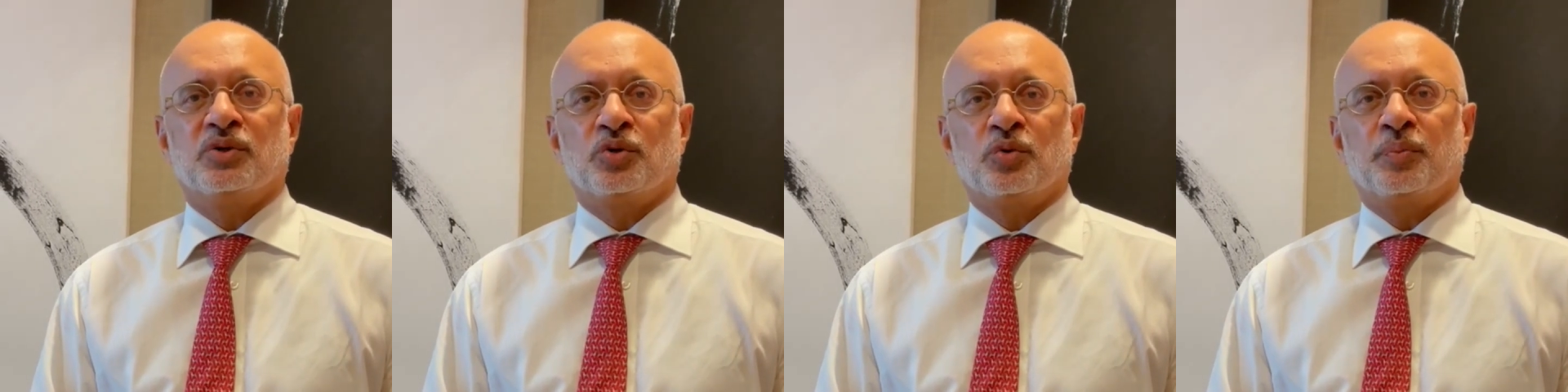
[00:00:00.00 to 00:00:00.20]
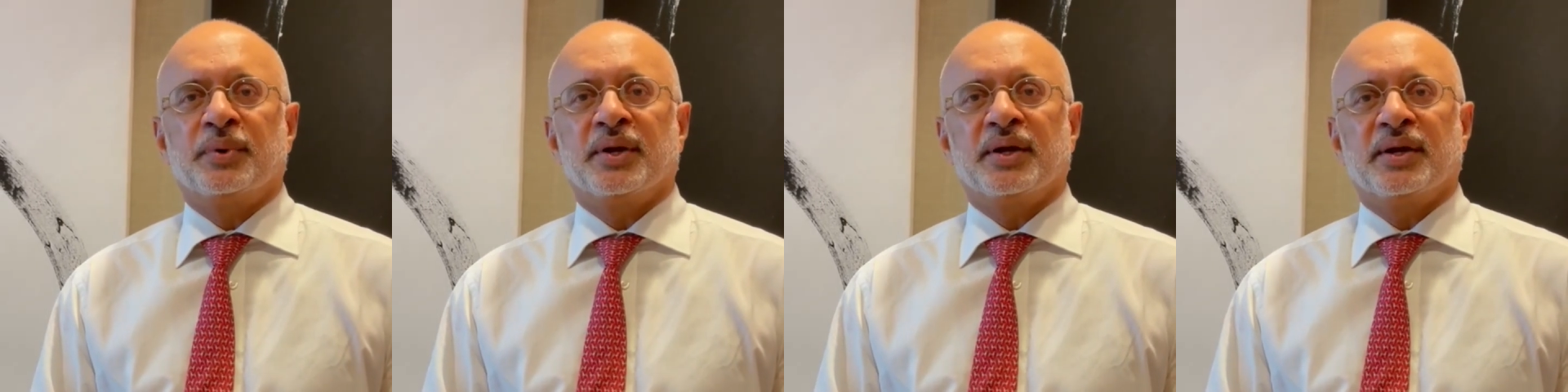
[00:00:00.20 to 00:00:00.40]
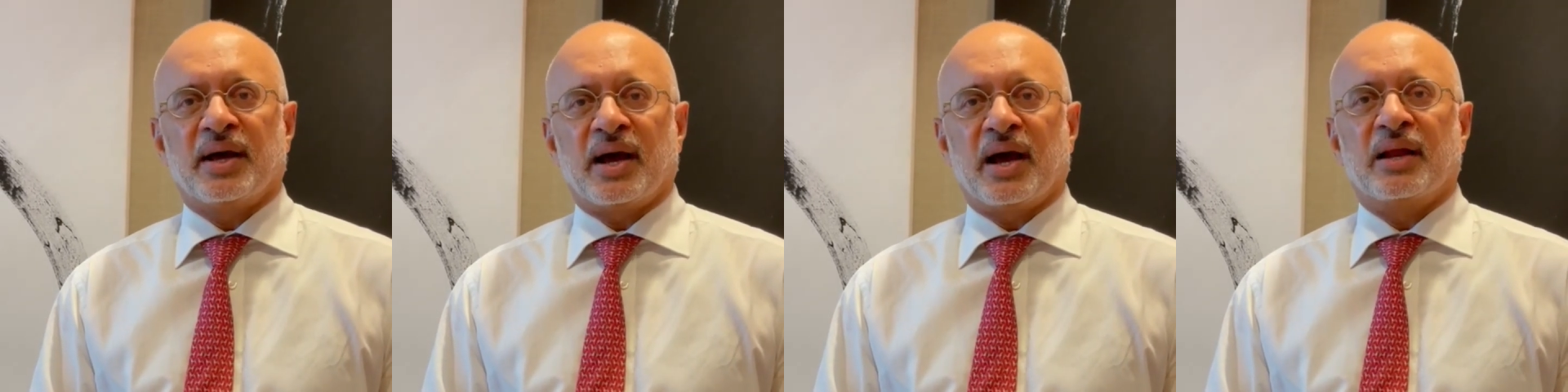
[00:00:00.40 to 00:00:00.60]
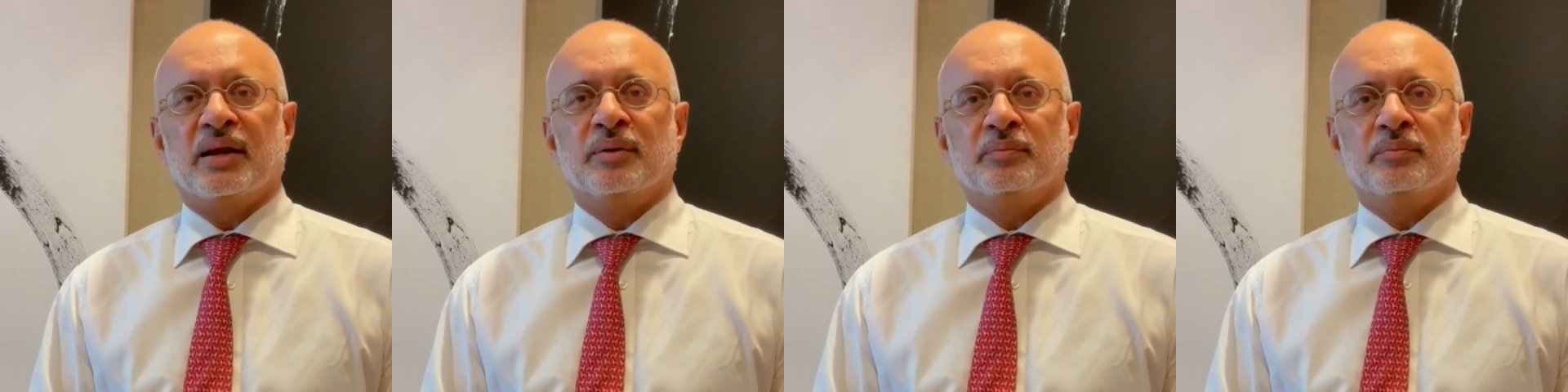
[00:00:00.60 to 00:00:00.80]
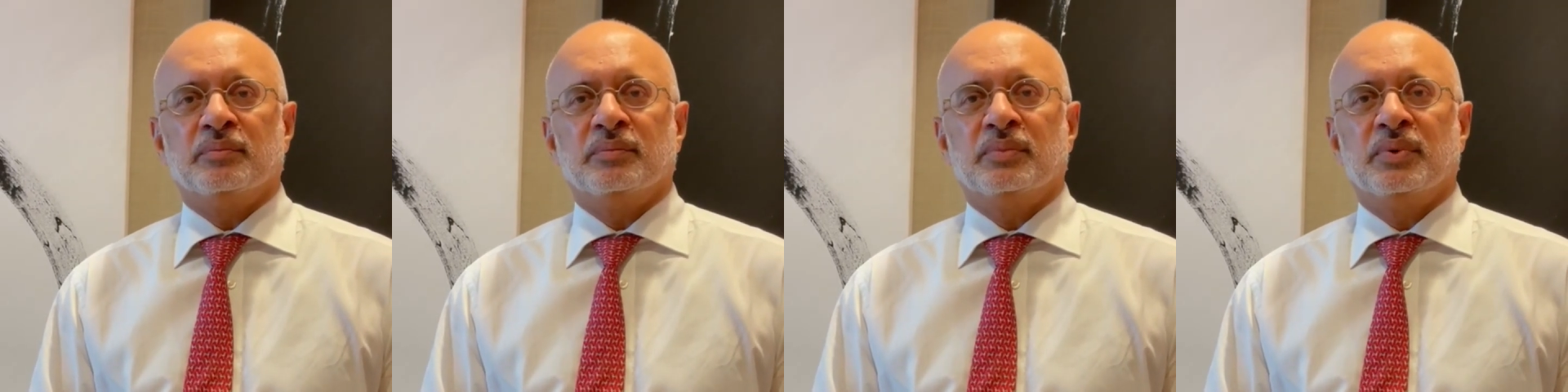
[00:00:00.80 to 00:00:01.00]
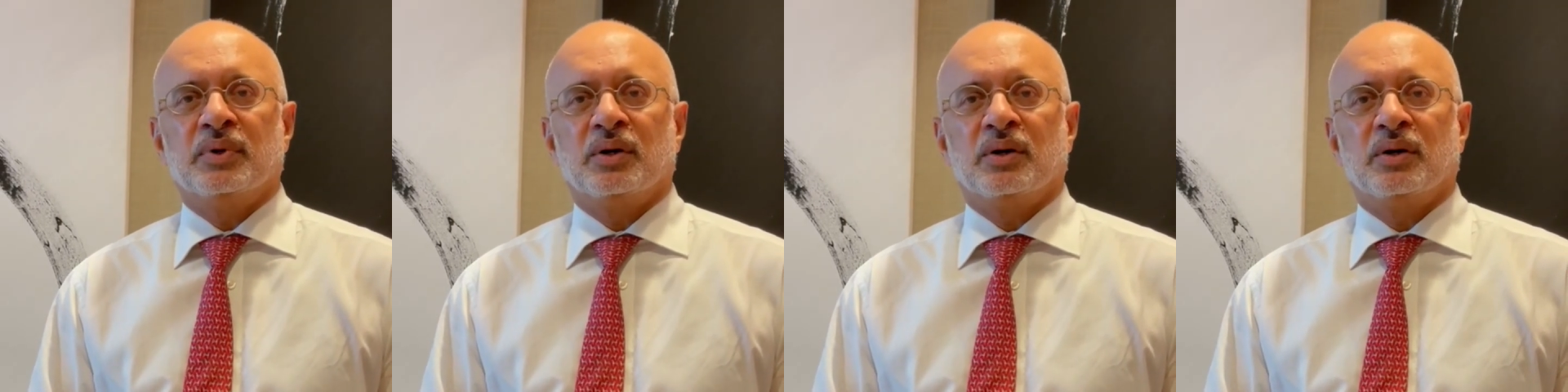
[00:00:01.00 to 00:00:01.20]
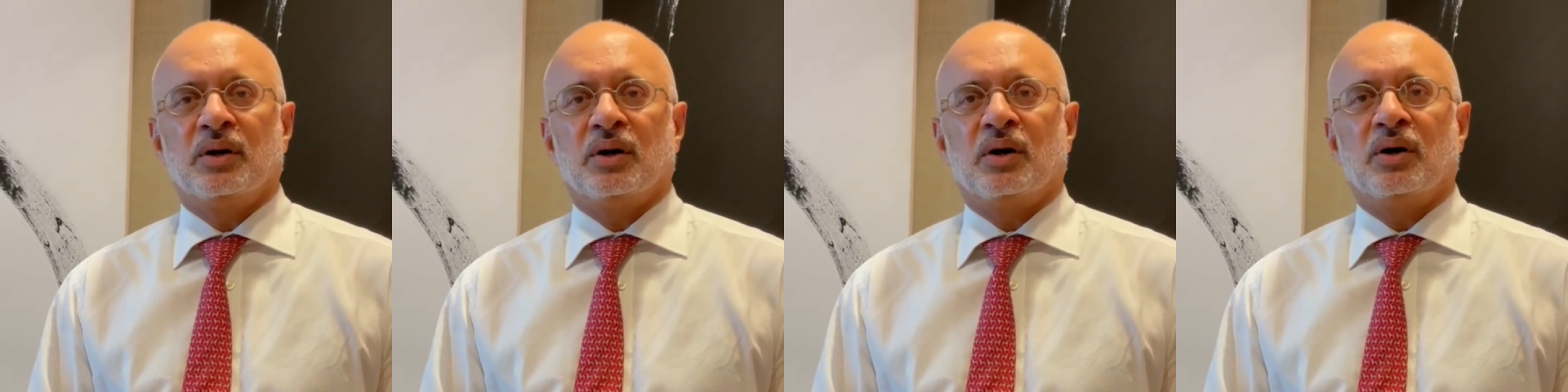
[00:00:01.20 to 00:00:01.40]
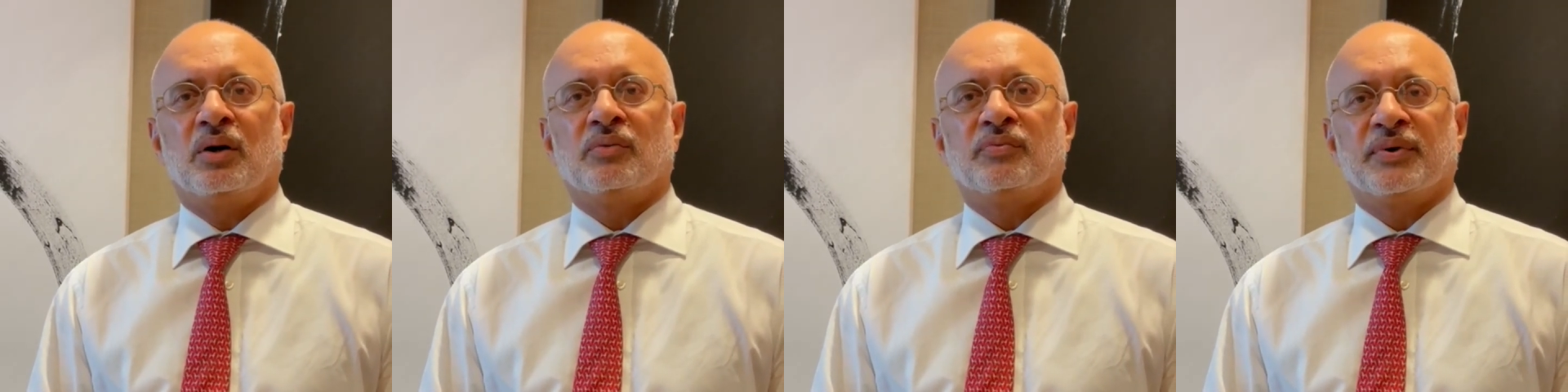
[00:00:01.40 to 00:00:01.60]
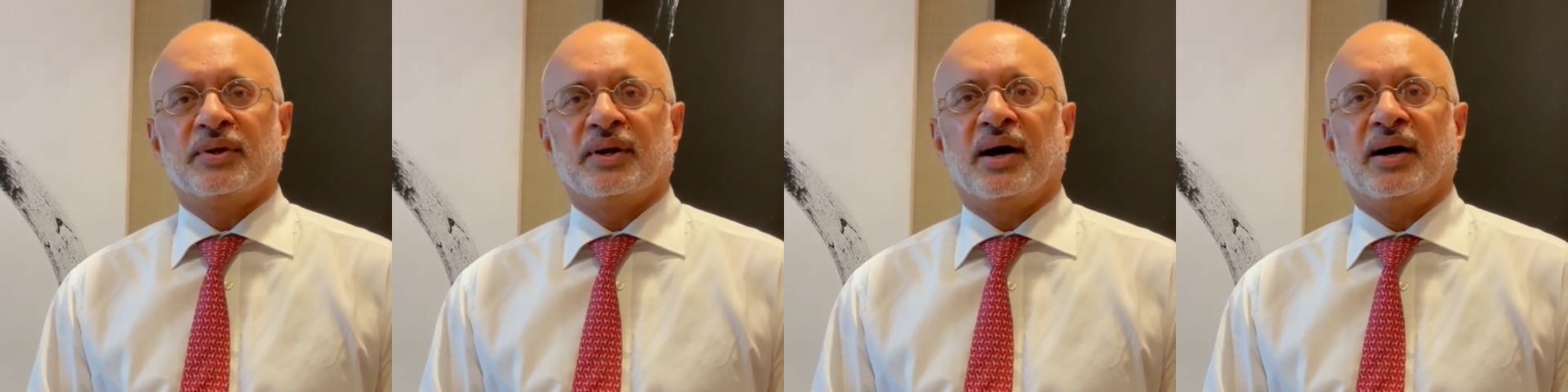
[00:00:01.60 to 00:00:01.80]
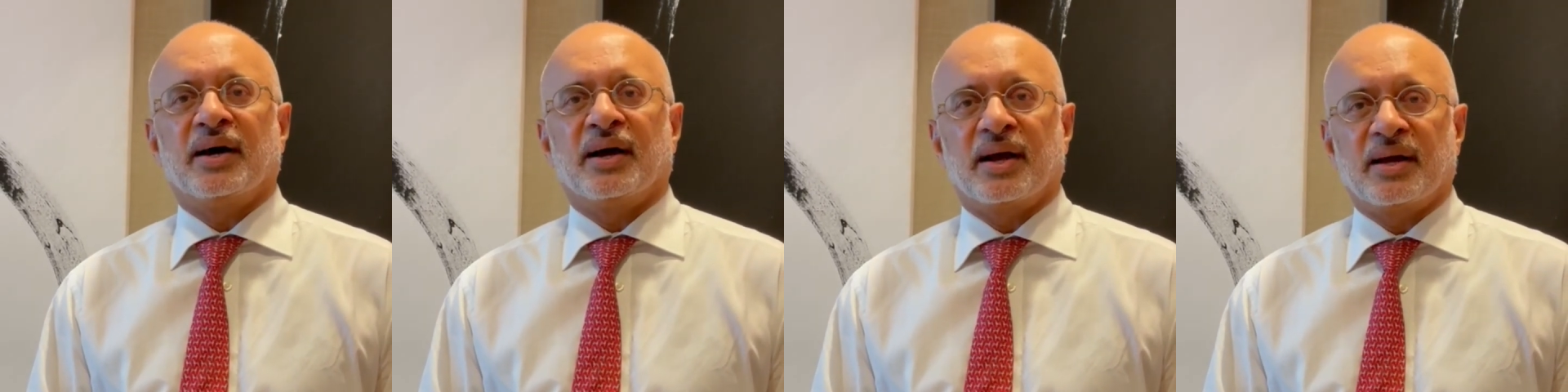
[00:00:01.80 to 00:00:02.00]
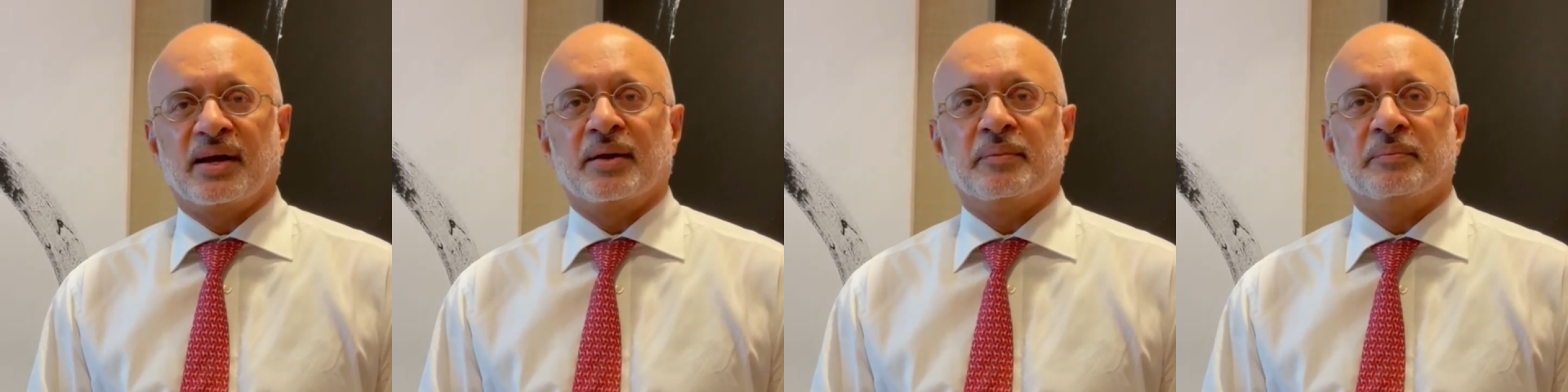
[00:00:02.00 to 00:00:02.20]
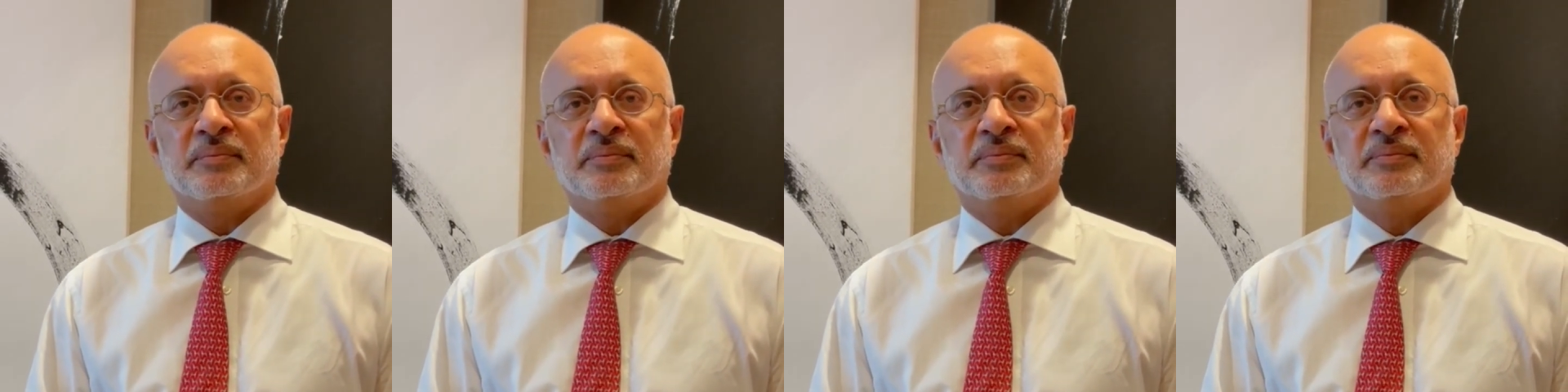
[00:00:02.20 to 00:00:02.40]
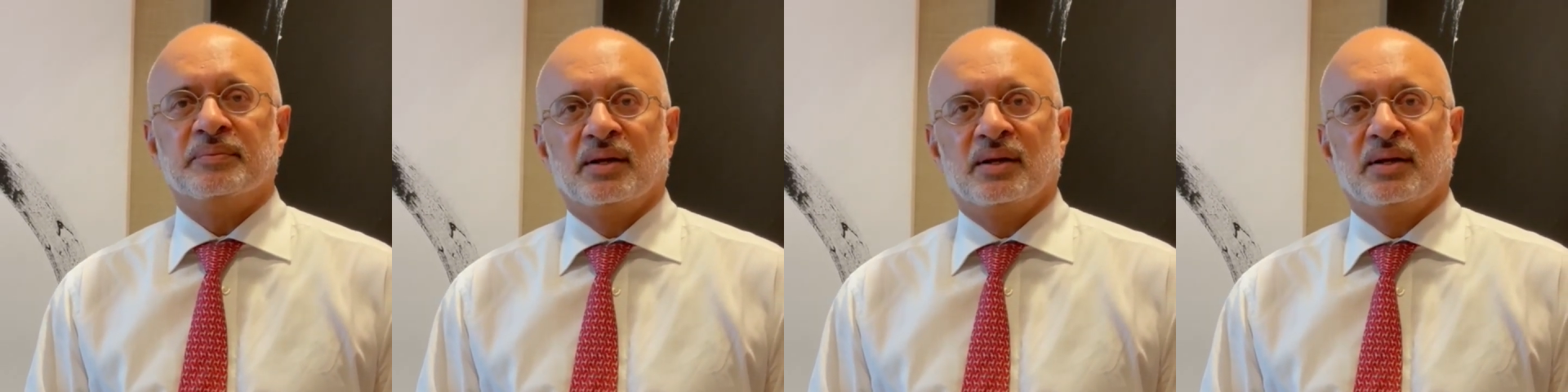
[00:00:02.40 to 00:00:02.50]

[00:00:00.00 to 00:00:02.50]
to be an alum of an IIM.